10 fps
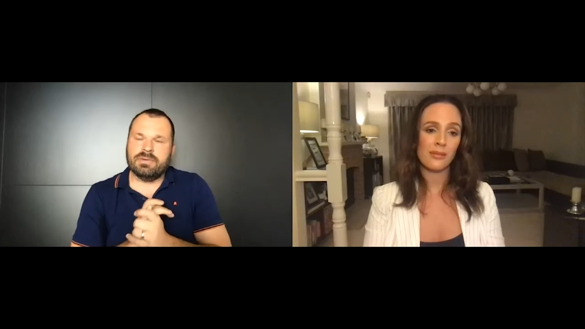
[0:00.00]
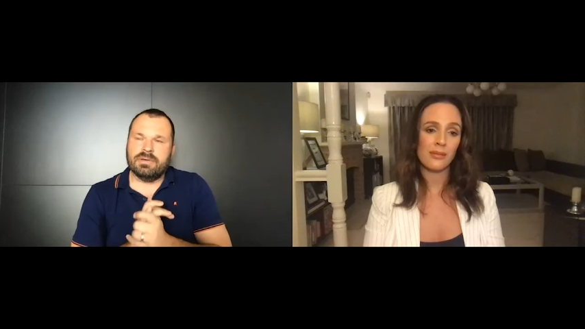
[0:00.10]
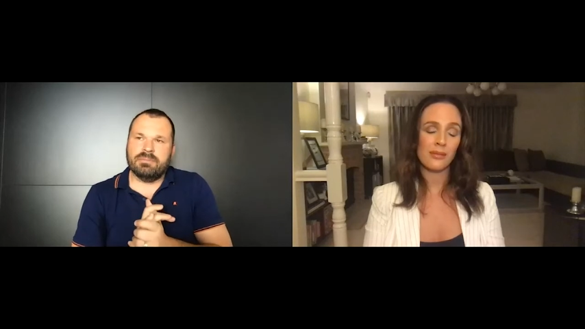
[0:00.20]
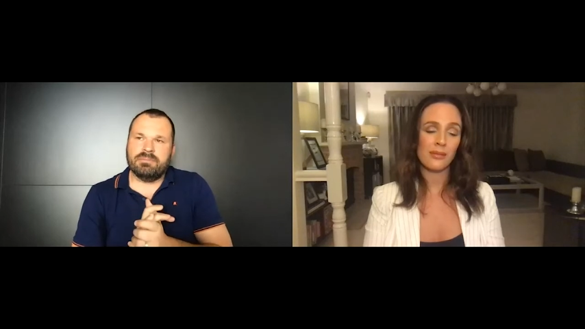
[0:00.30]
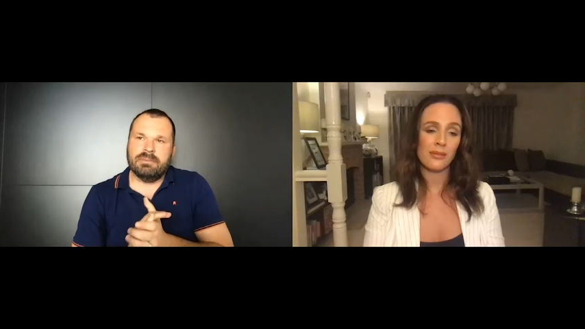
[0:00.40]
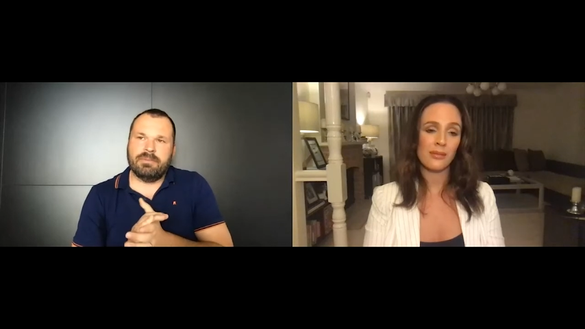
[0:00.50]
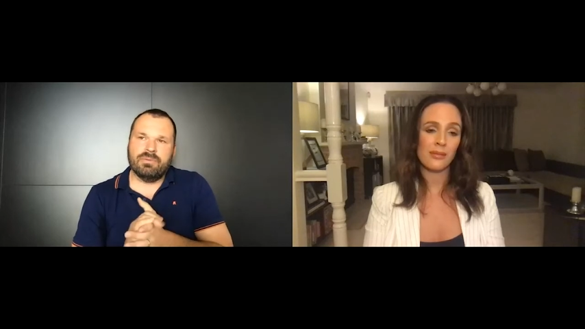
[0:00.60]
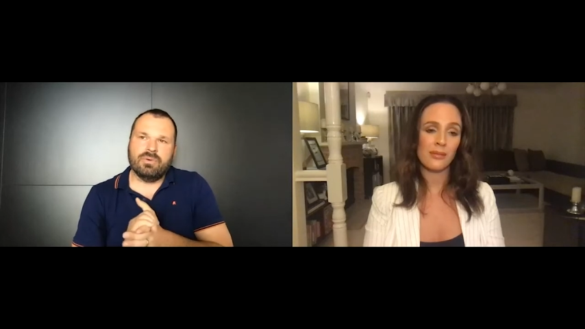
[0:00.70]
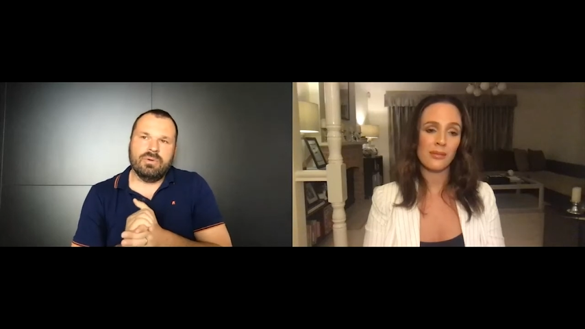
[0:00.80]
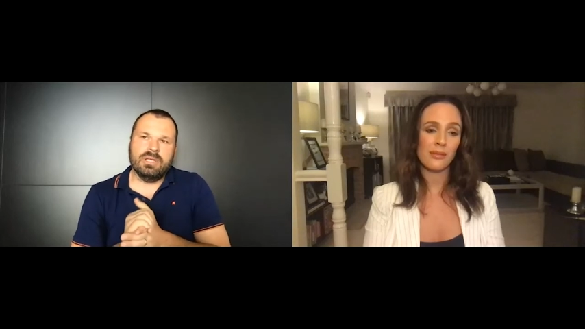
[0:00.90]
Speaker 1: people
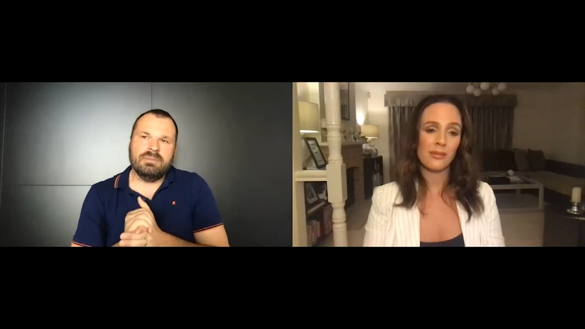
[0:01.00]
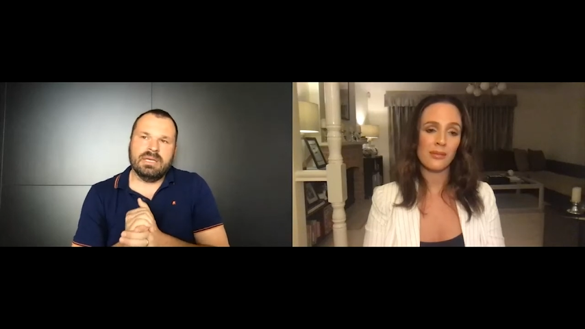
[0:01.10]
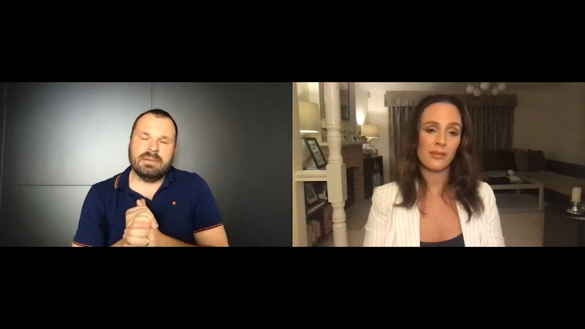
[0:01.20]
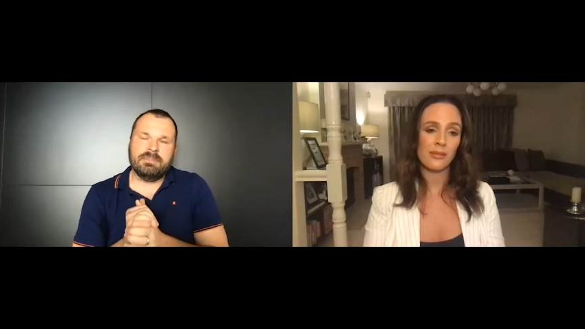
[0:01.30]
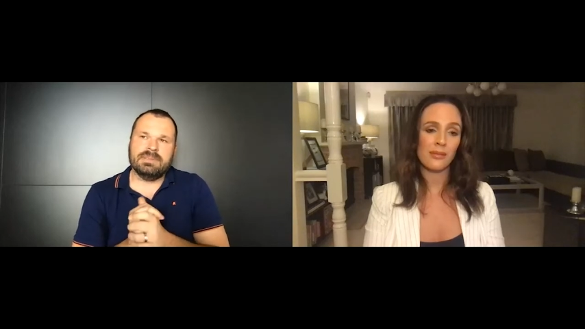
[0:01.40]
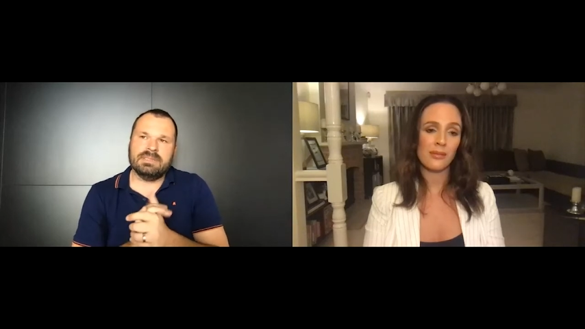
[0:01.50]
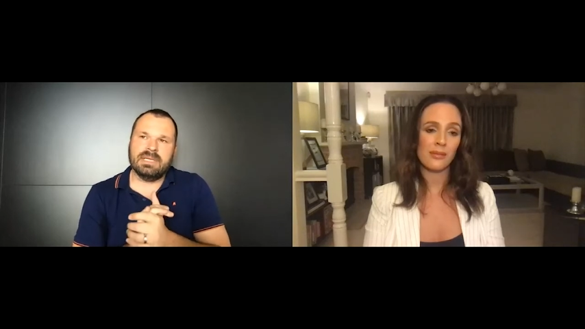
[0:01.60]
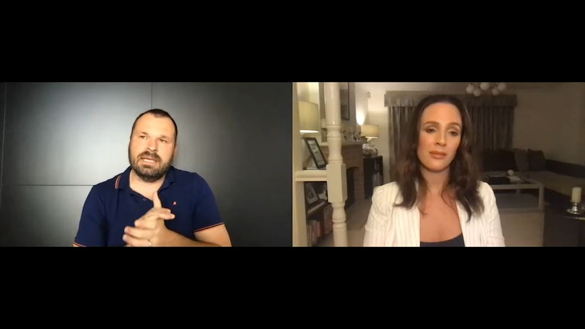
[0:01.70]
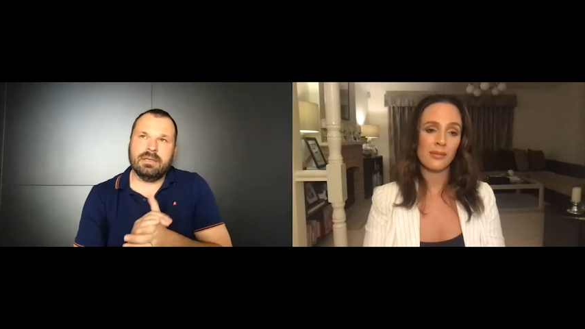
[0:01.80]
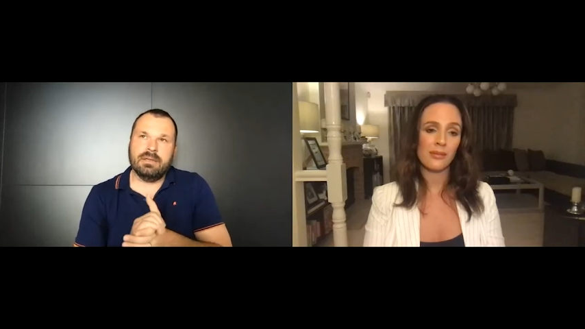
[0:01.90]
calling me up and saying, you
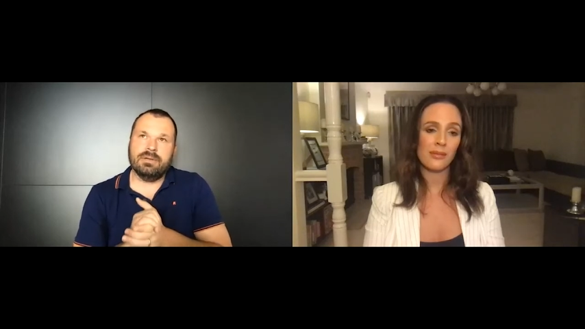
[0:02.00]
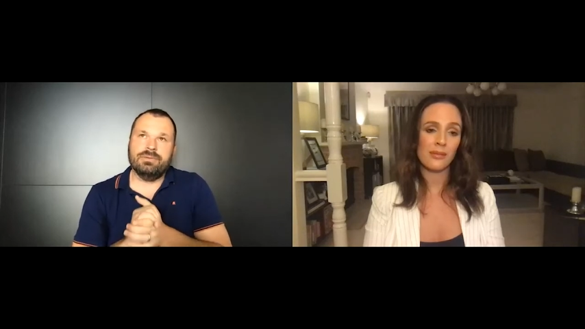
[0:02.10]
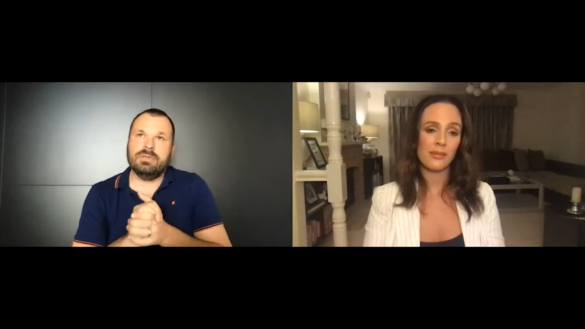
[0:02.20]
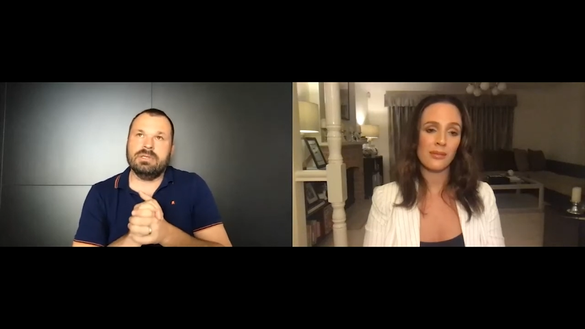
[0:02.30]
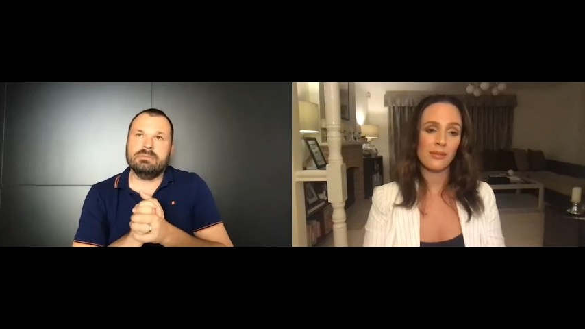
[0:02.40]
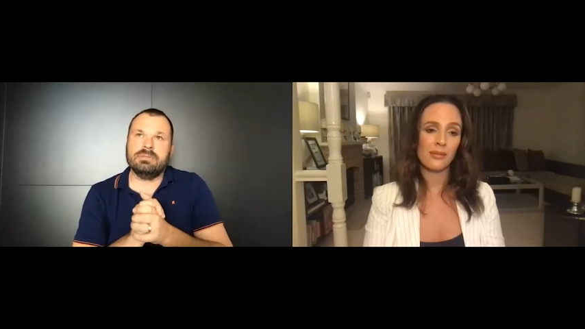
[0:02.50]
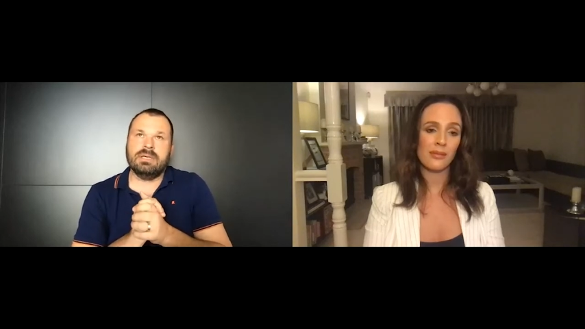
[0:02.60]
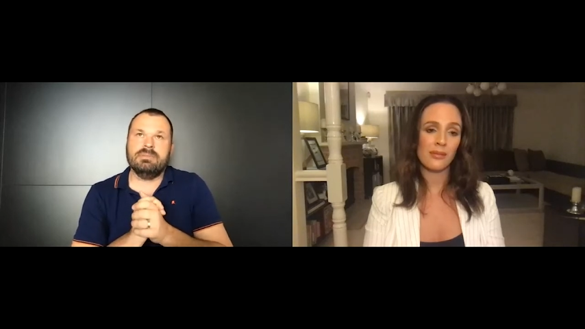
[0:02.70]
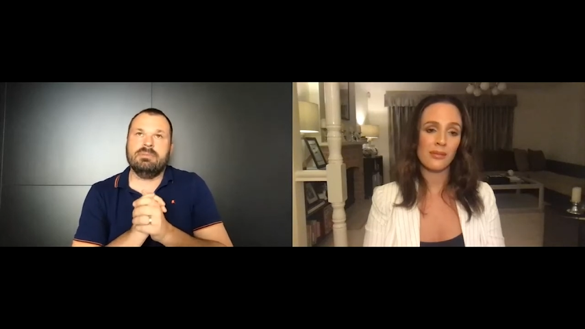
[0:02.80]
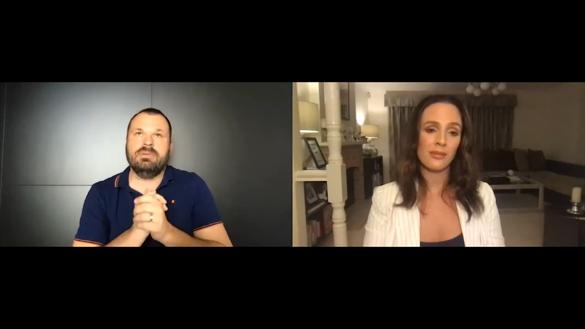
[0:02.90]
know, do you want to come to
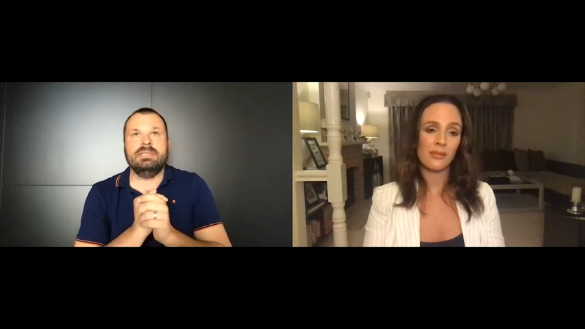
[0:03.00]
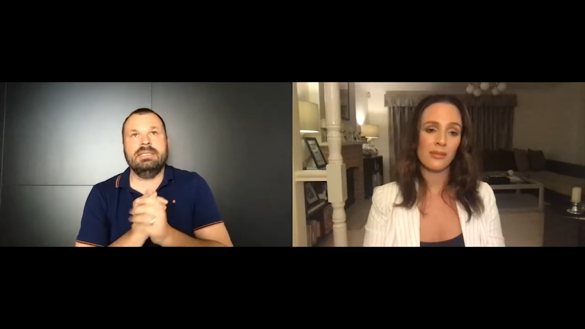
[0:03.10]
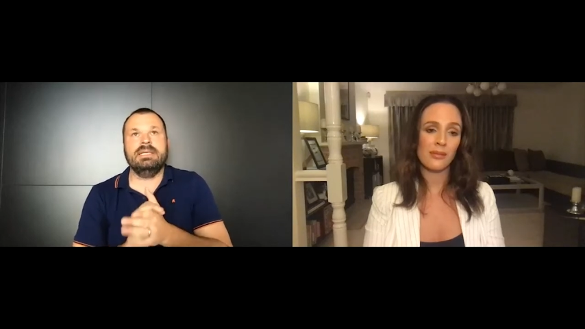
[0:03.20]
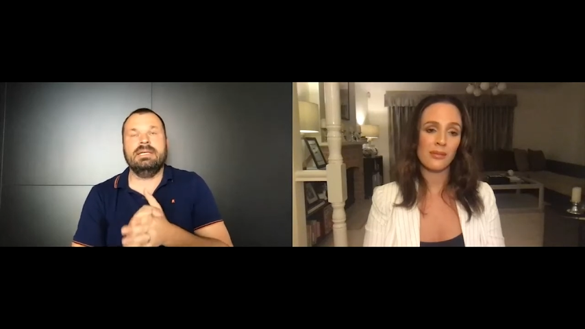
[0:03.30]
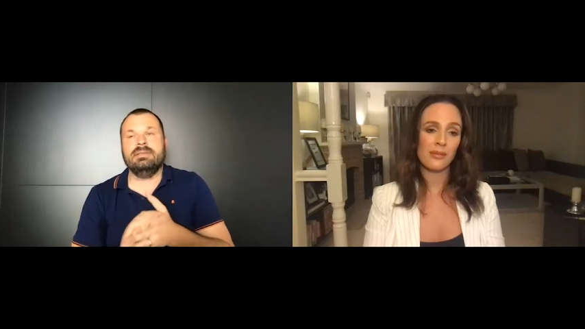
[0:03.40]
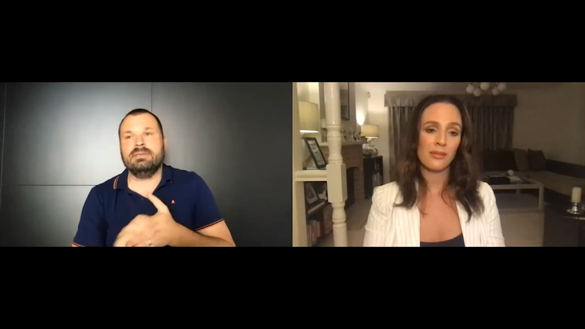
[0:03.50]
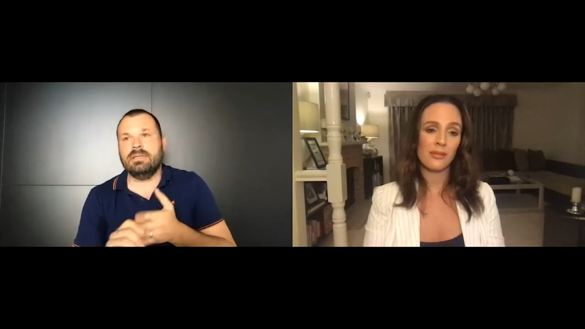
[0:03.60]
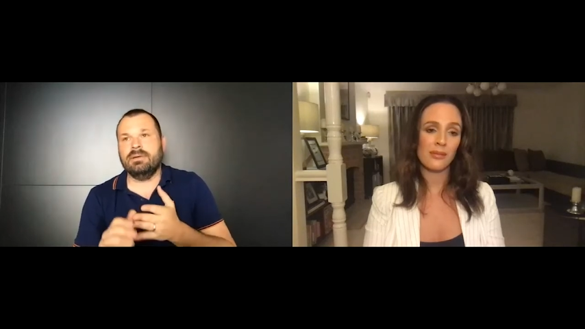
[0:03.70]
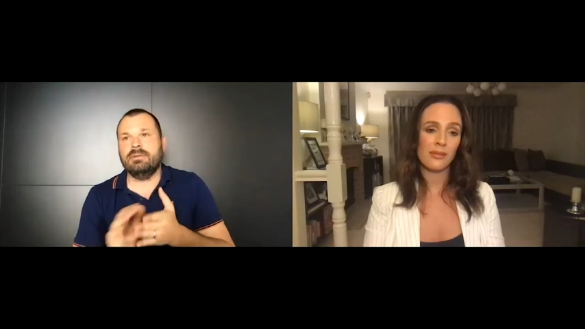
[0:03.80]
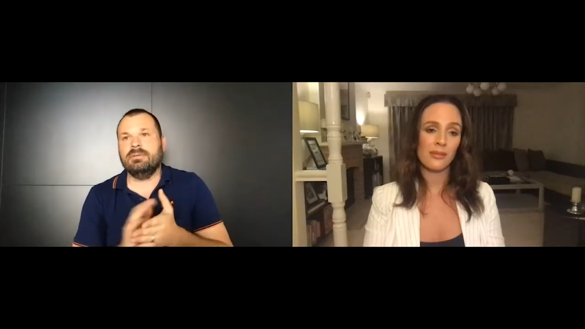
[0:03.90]
my dinner? So
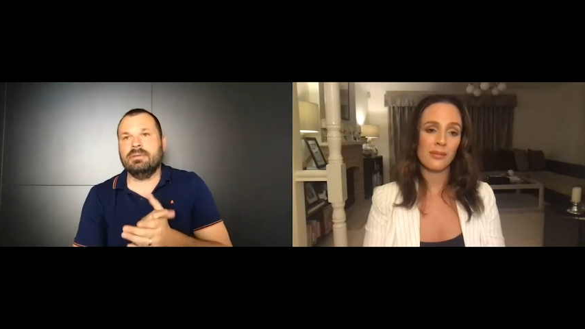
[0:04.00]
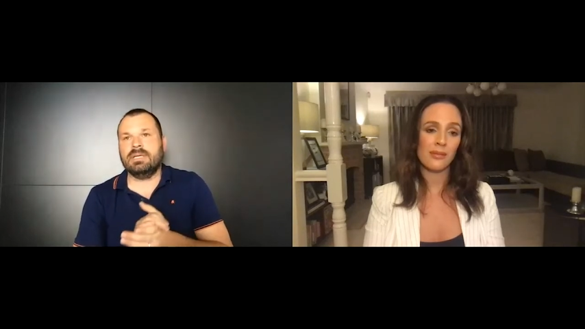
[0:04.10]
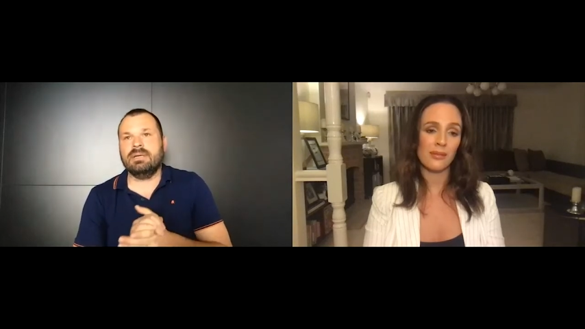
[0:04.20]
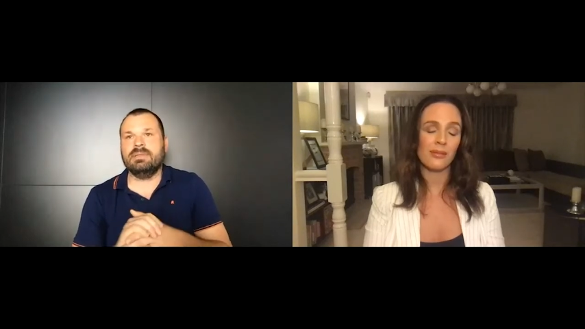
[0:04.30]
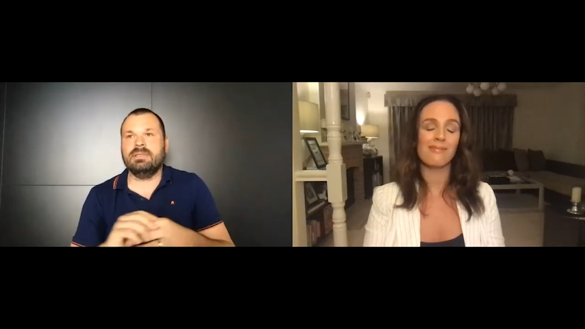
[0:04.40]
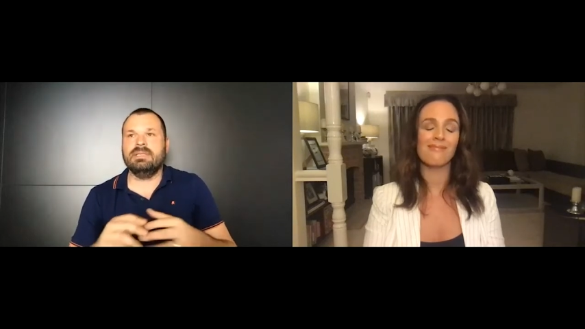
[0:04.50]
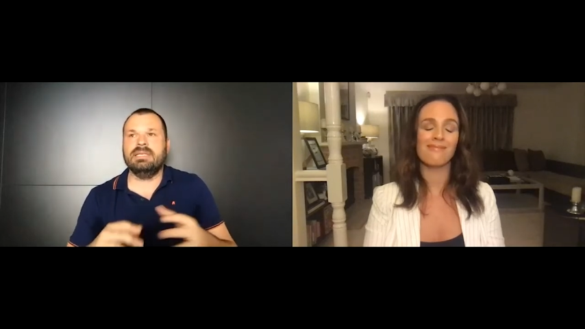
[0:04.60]
come to the dinner